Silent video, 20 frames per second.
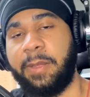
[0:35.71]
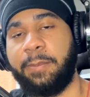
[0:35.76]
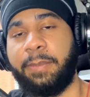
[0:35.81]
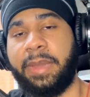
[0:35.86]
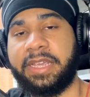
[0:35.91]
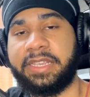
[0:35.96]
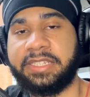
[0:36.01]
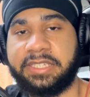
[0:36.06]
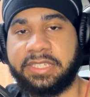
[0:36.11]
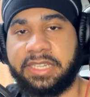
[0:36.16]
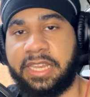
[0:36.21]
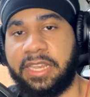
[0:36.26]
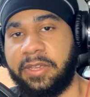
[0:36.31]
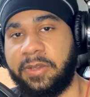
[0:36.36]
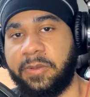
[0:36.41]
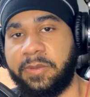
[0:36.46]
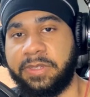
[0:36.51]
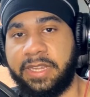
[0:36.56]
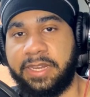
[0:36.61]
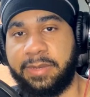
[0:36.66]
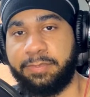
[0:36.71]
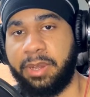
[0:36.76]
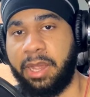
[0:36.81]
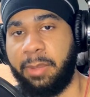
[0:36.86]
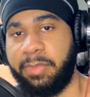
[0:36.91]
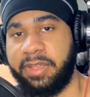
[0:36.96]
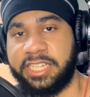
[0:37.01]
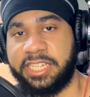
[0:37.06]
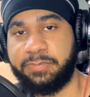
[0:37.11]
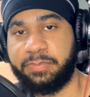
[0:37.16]
my skills in
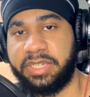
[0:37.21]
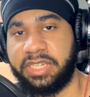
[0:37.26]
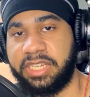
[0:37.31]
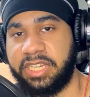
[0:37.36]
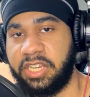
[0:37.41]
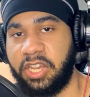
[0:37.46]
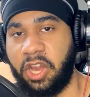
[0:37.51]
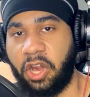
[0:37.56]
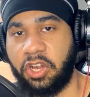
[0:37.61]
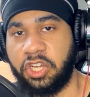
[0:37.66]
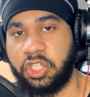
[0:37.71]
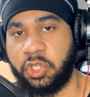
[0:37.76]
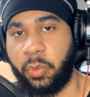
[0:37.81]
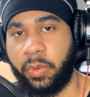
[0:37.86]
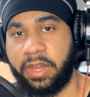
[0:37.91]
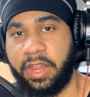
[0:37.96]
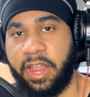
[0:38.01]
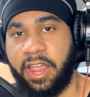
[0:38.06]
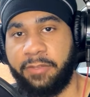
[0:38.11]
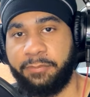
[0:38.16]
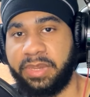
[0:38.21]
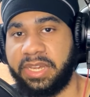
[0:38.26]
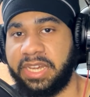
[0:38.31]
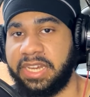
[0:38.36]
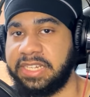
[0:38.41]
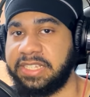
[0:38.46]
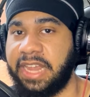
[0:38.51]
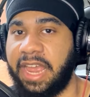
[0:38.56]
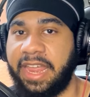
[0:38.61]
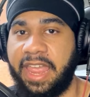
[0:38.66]
public speaking are showing off
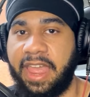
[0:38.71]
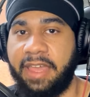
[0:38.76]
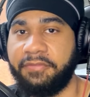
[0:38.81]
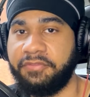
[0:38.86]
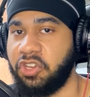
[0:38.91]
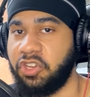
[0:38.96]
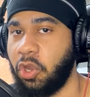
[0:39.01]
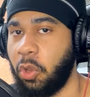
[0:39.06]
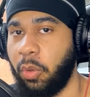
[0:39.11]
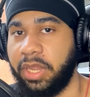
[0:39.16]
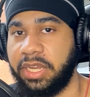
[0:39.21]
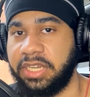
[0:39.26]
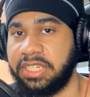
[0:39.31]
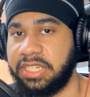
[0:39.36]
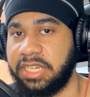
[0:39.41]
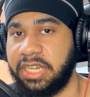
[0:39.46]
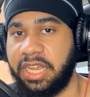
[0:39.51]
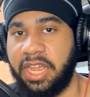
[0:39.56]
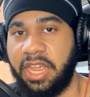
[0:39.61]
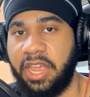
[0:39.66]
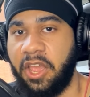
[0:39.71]
because I have no idea